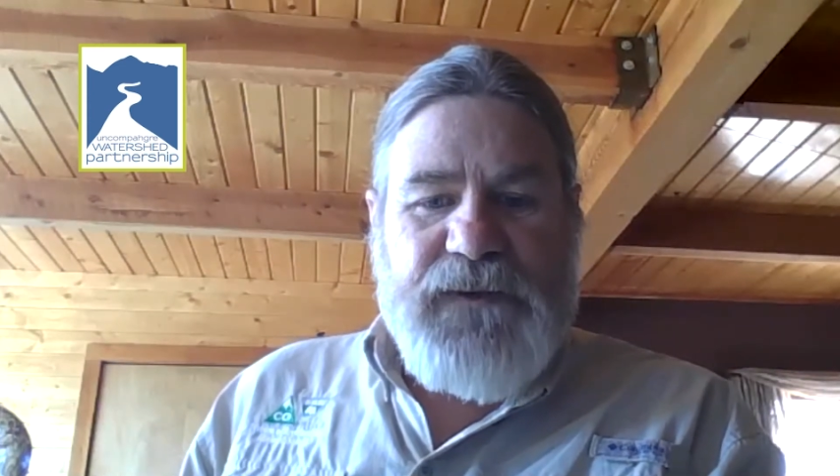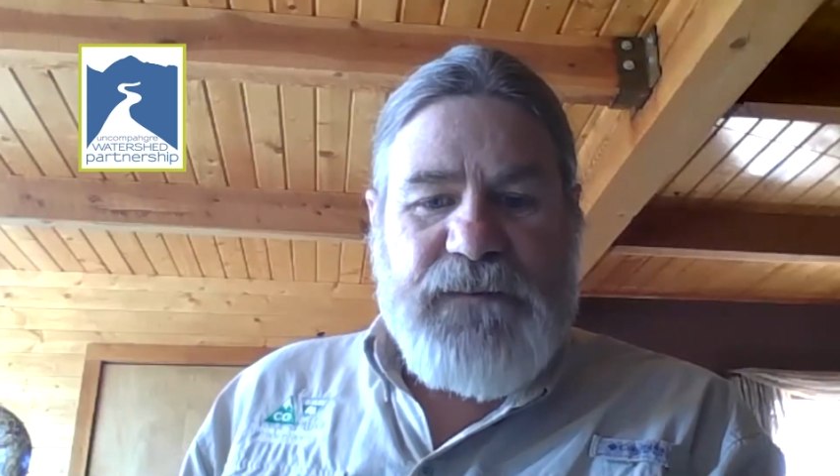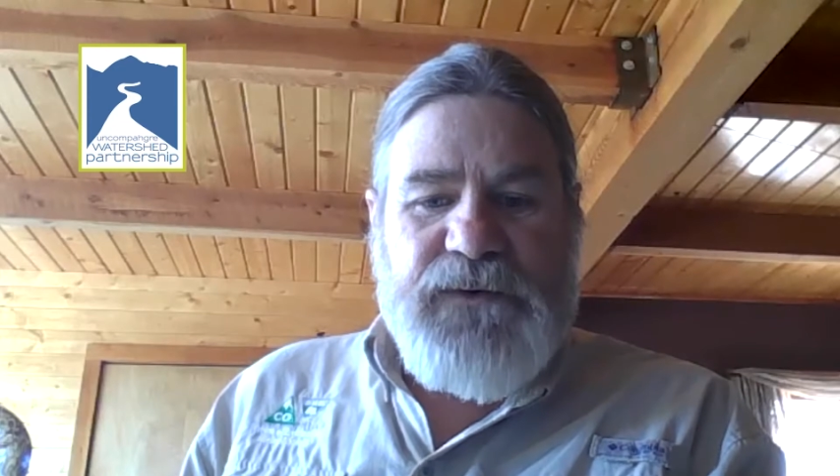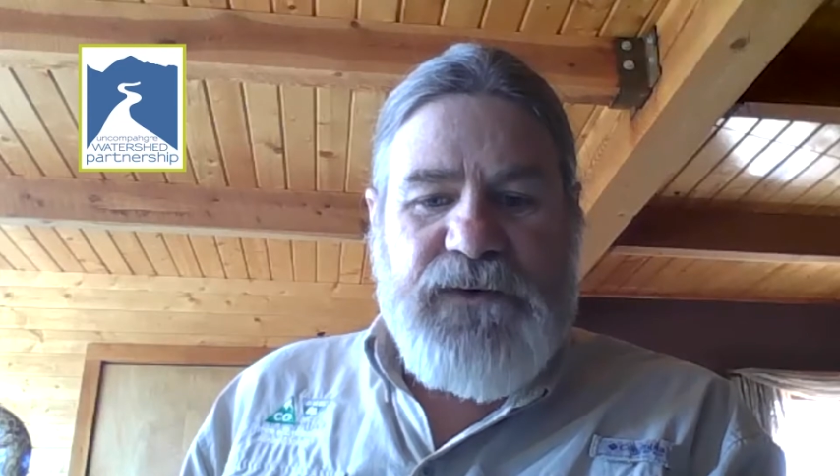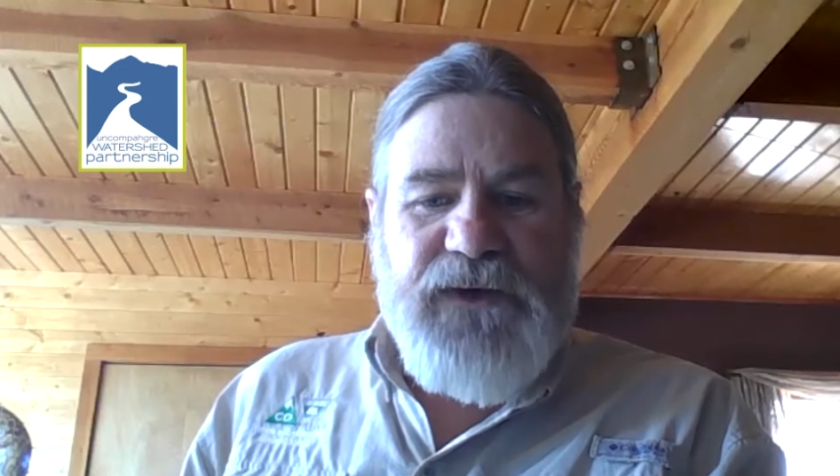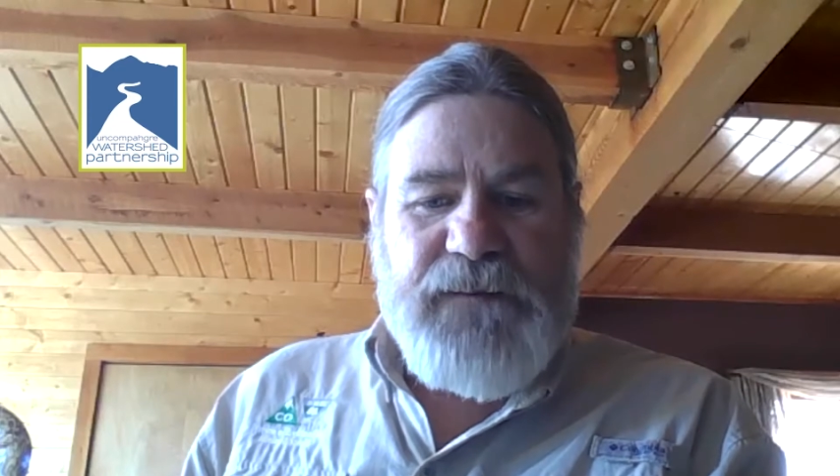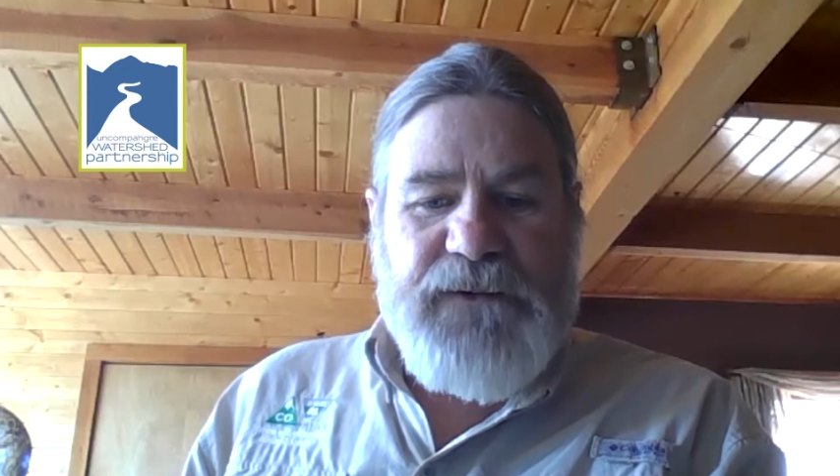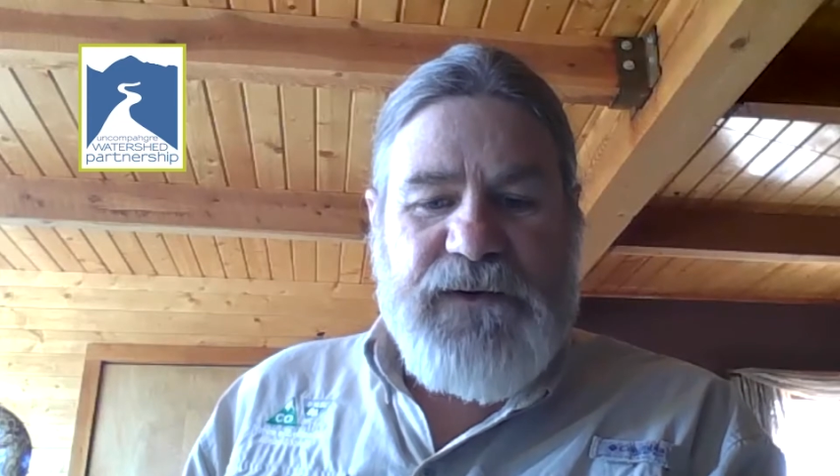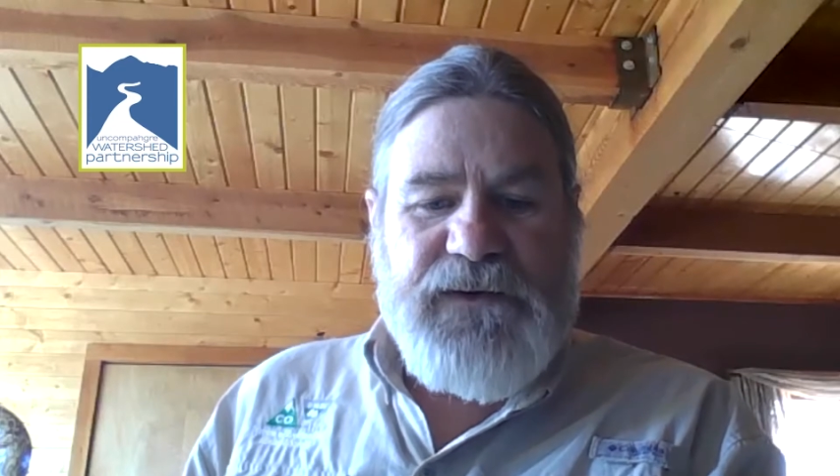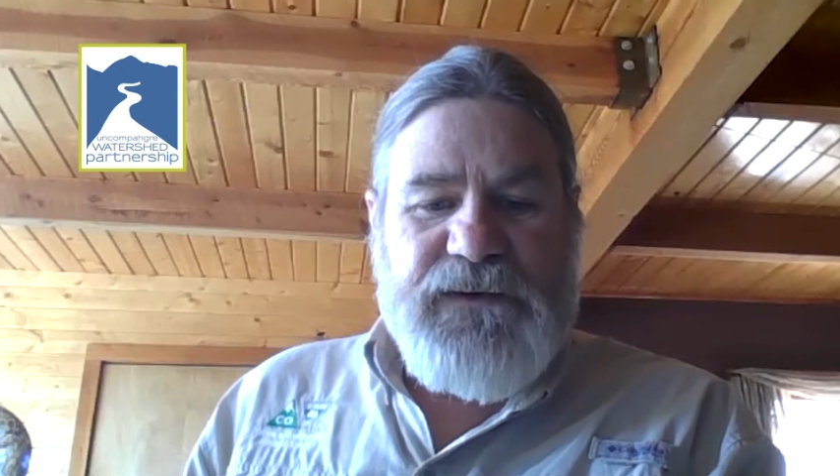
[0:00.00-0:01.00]
program
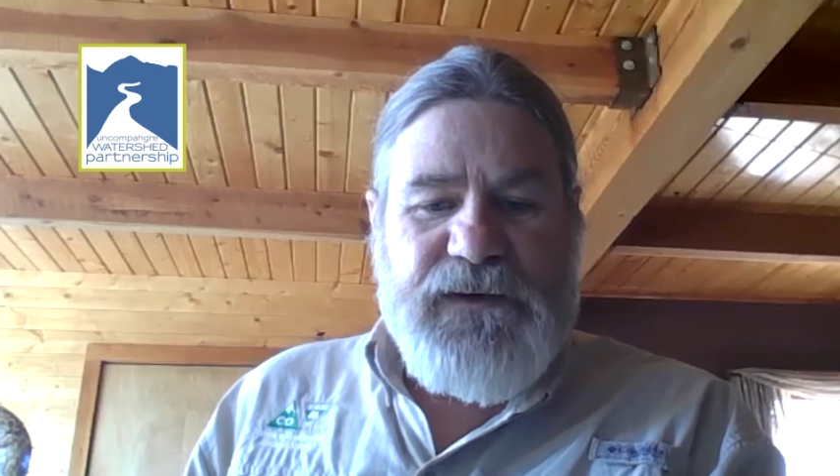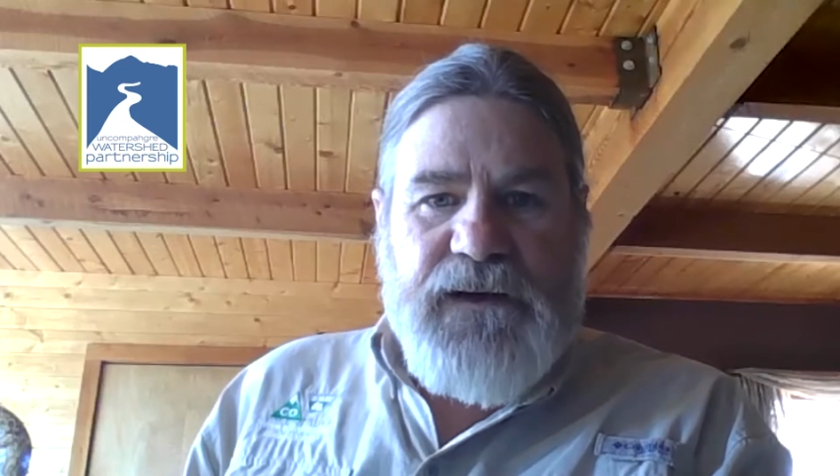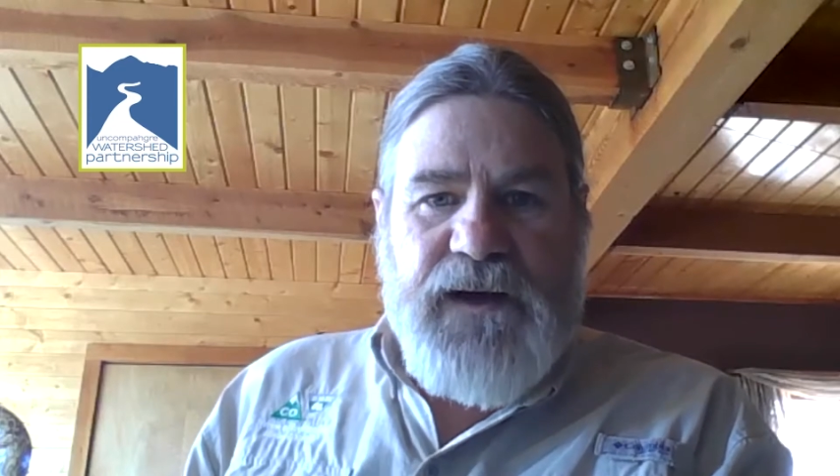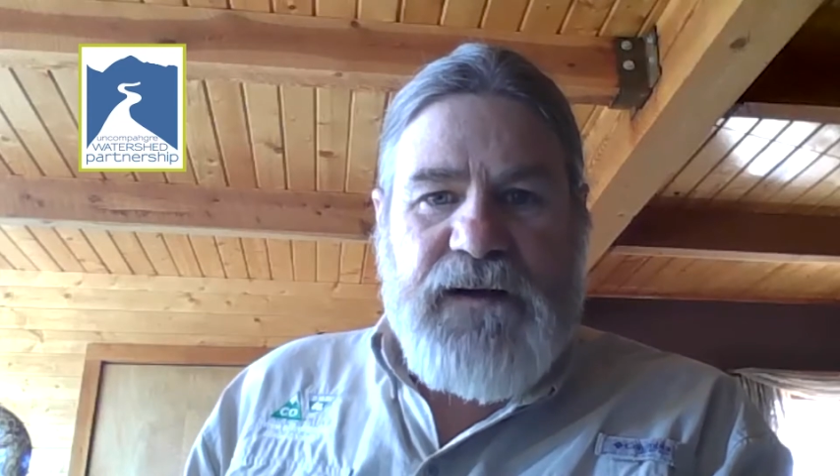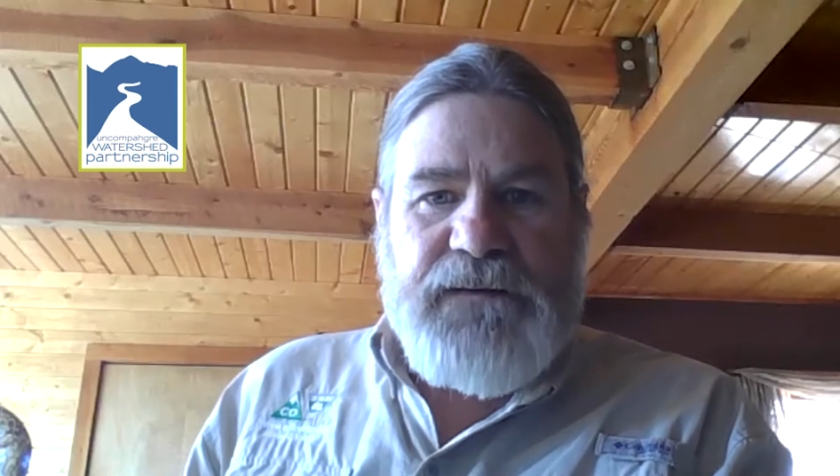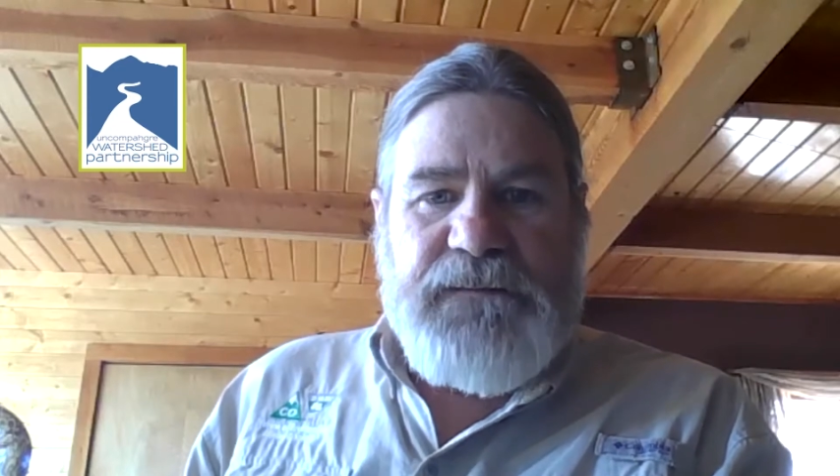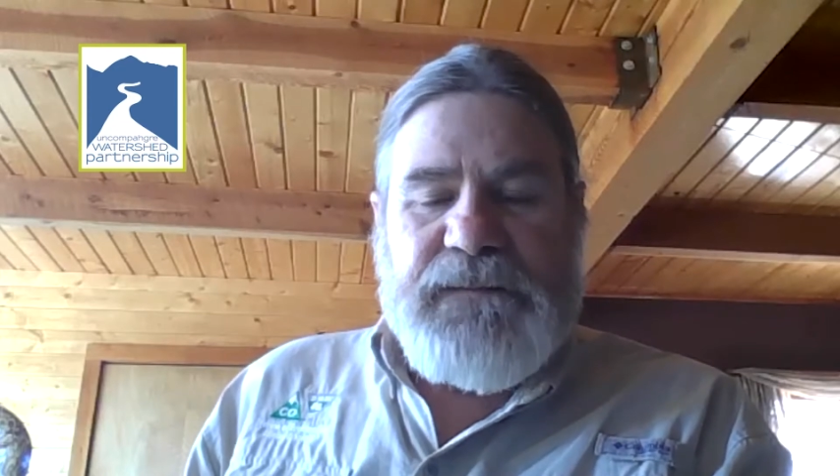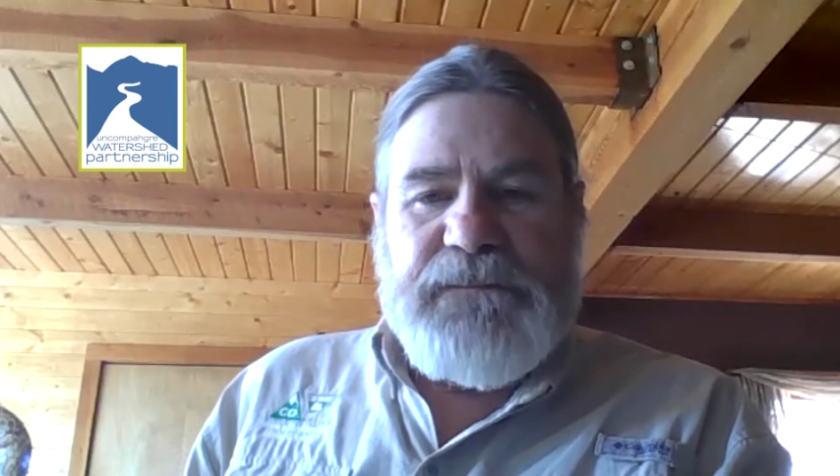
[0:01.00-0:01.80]
here. I'm